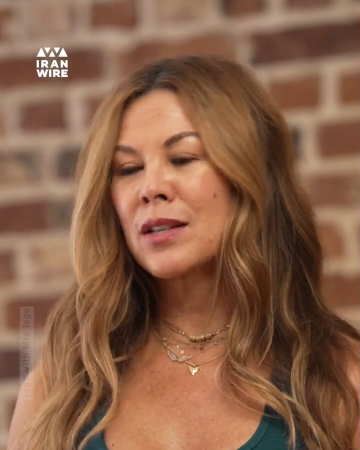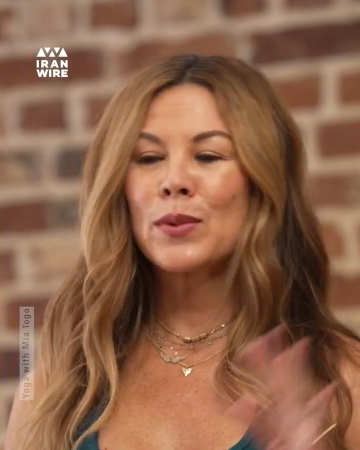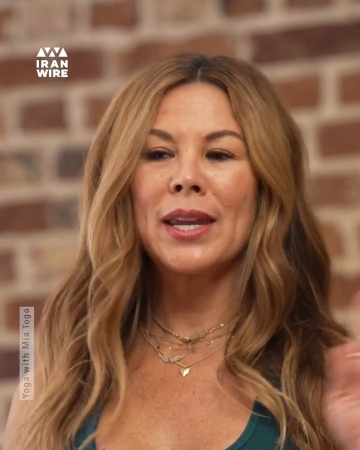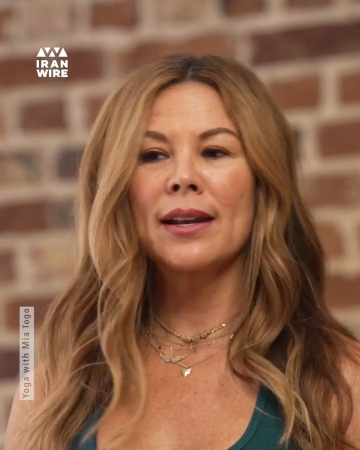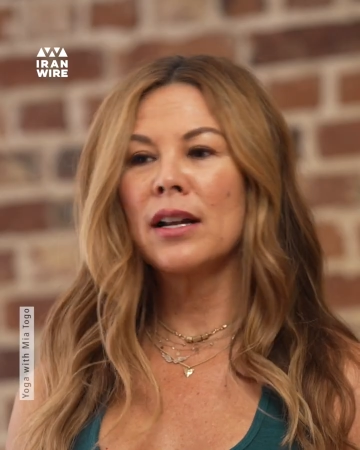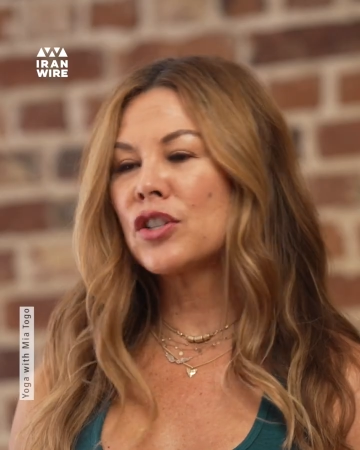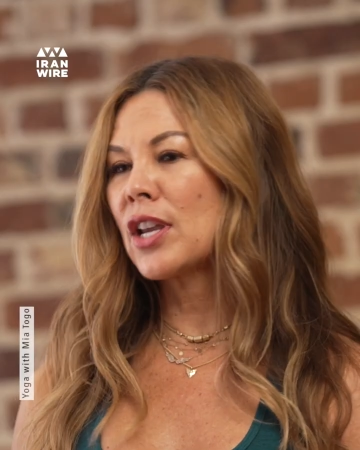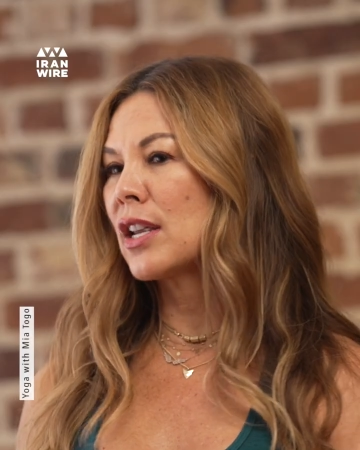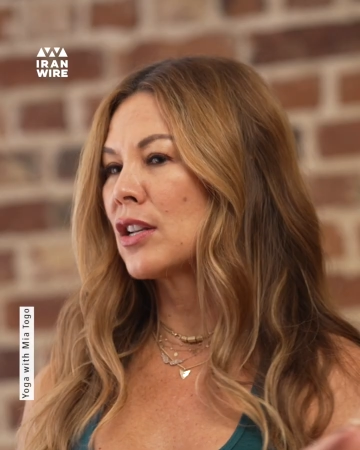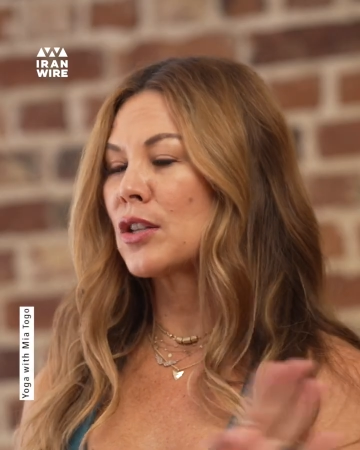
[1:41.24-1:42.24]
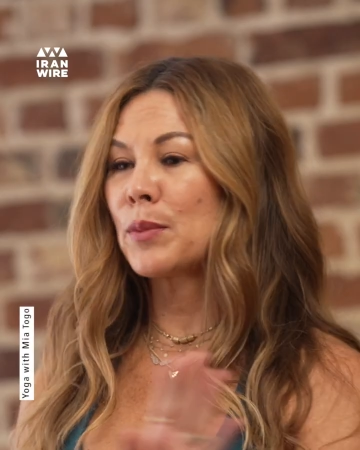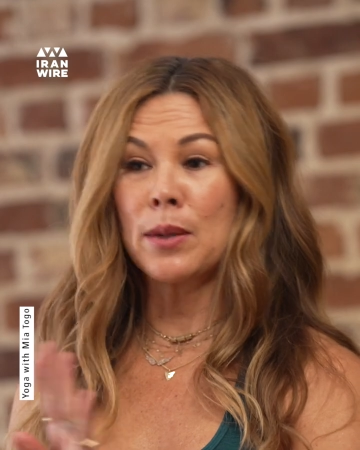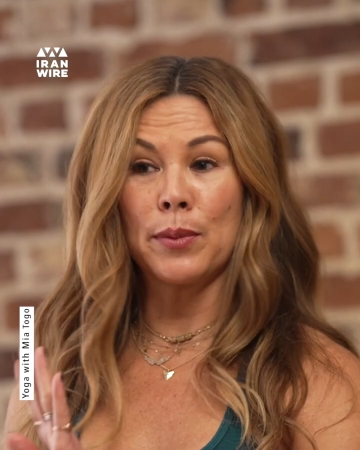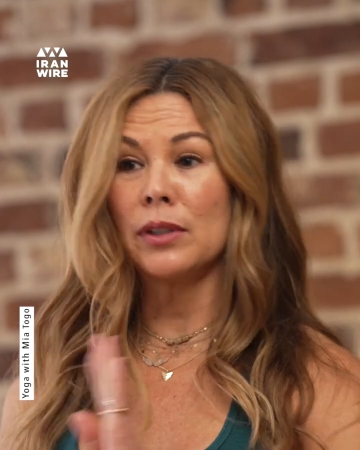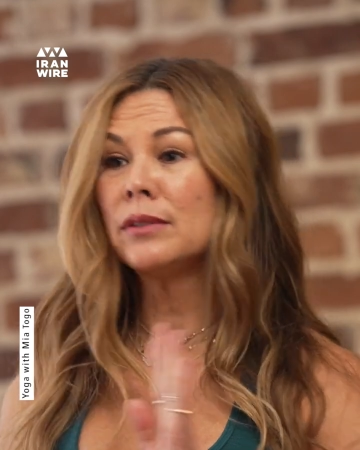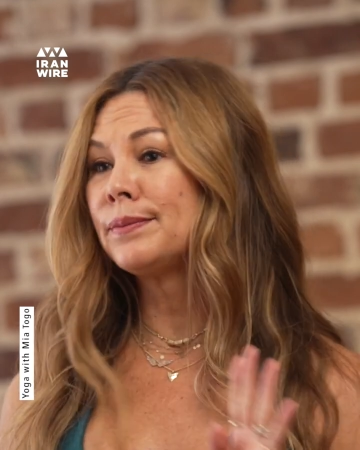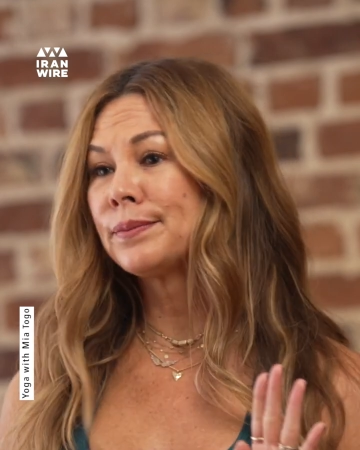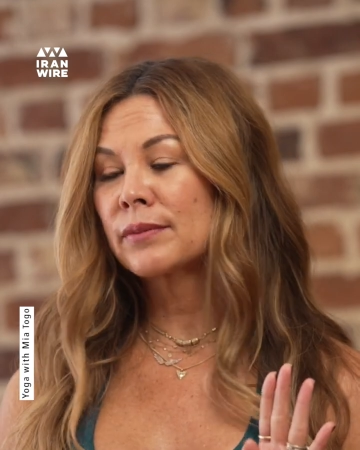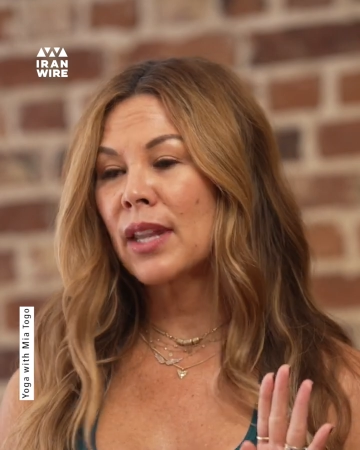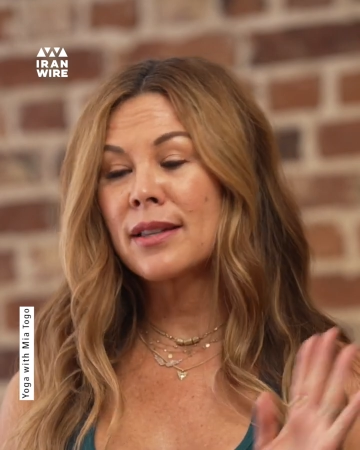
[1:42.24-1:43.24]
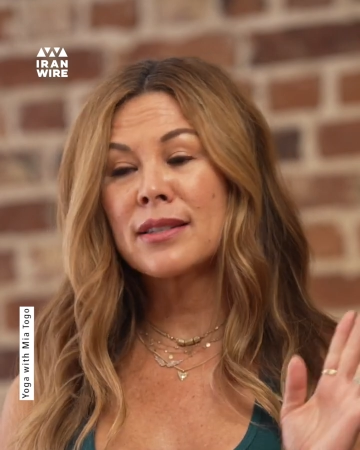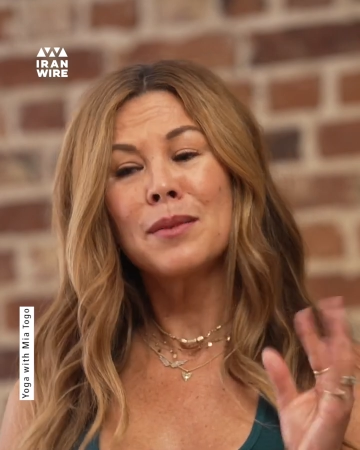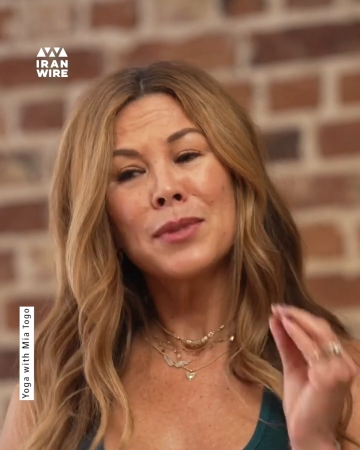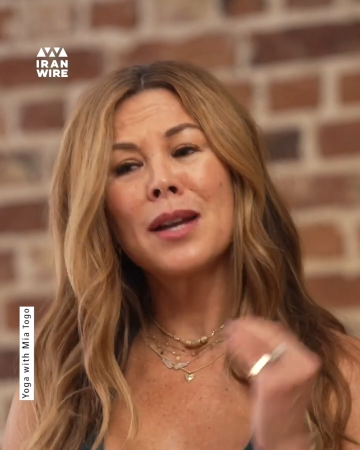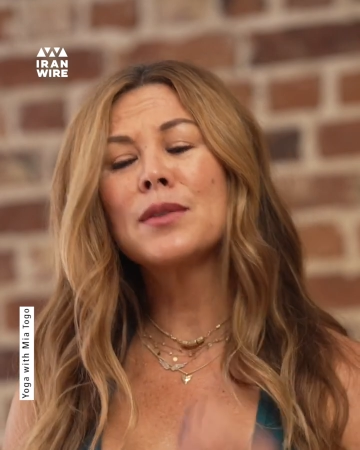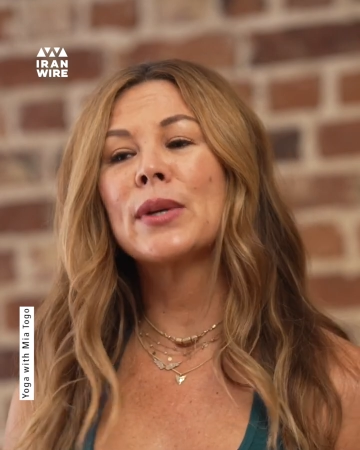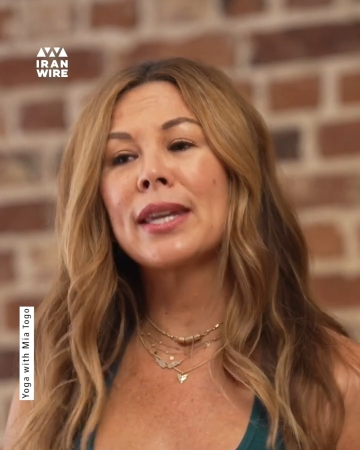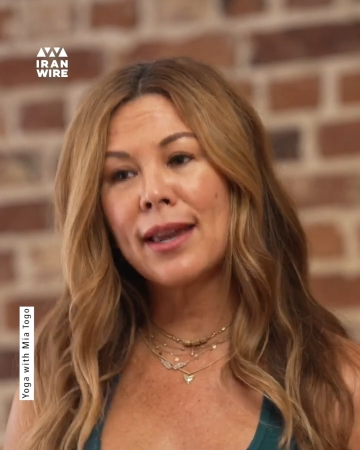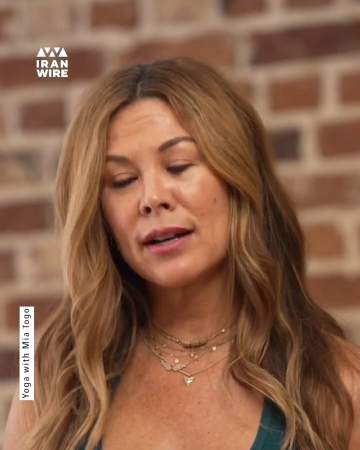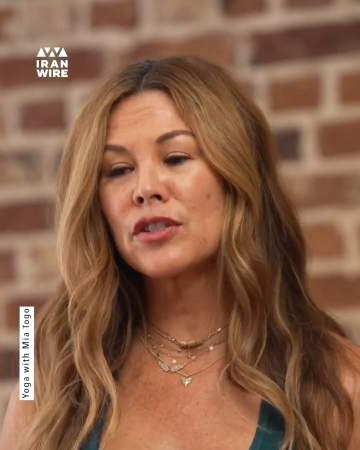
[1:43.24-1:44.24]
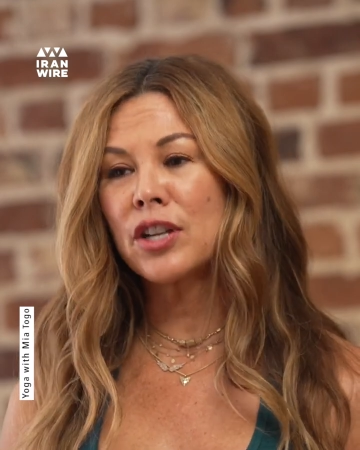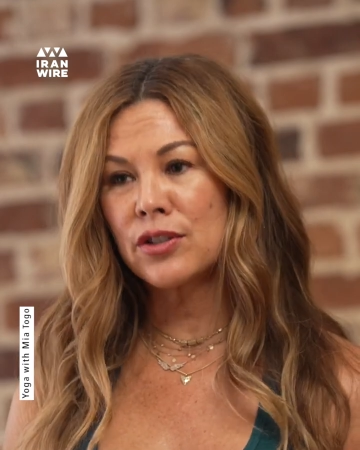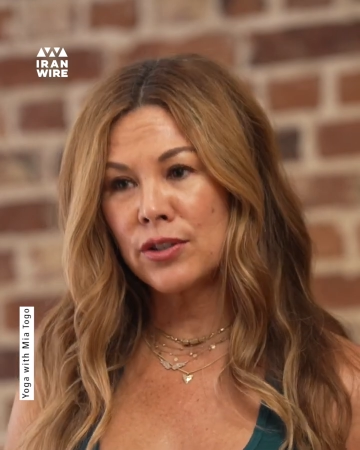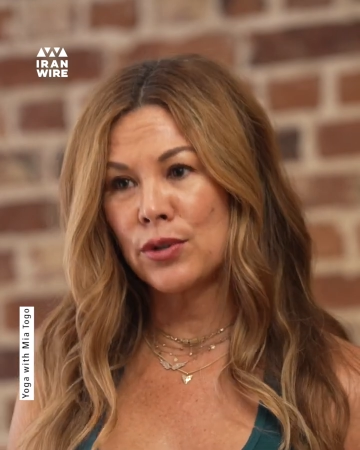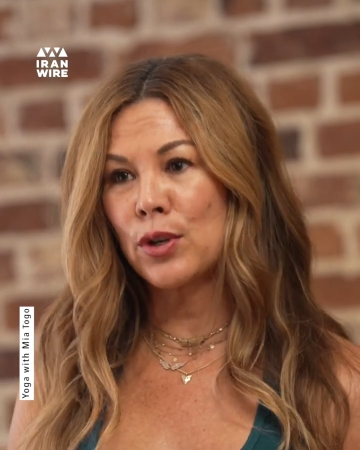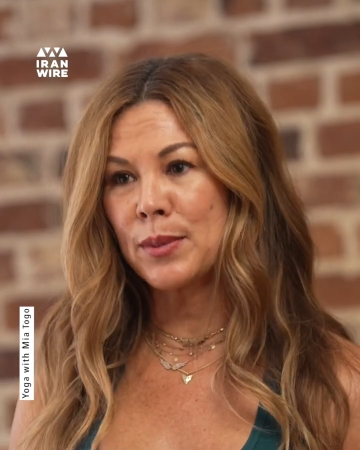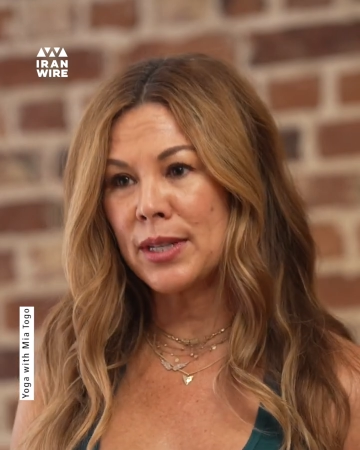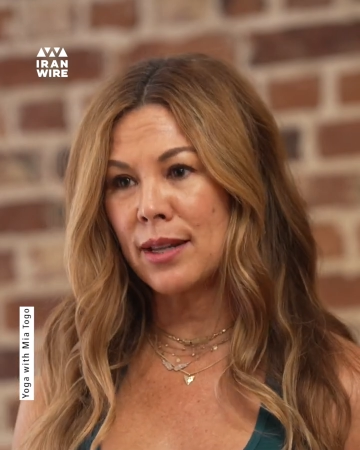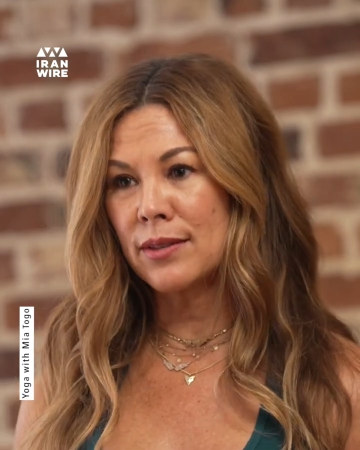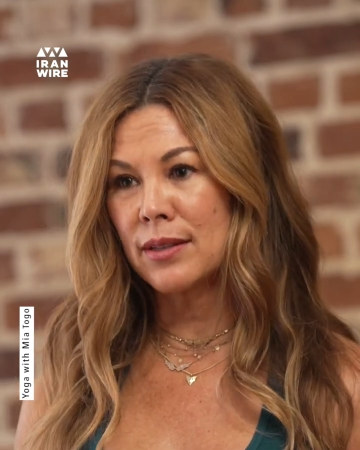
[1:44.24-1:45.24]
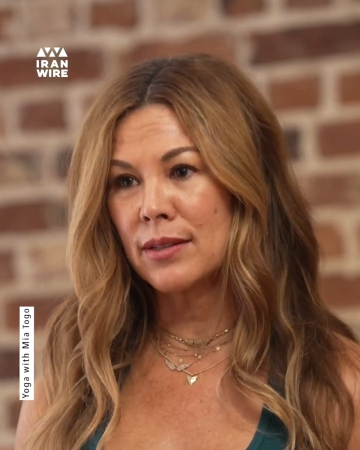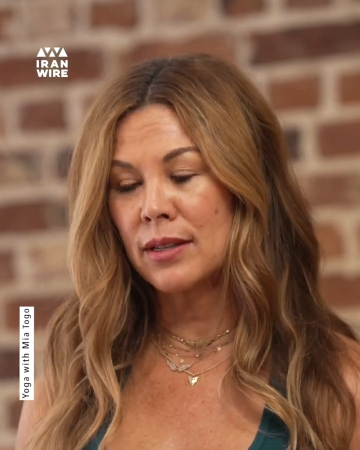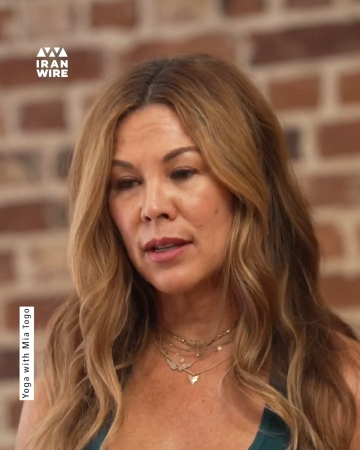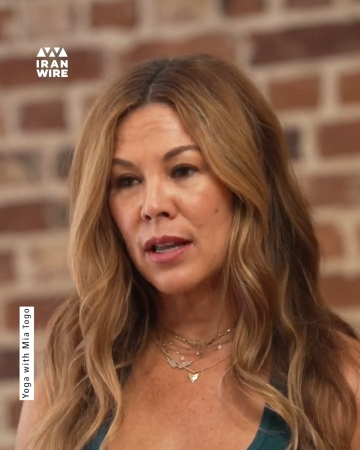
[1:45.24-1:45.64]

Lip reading: because we cannot change people, and sometimes we cannot change our circumstances.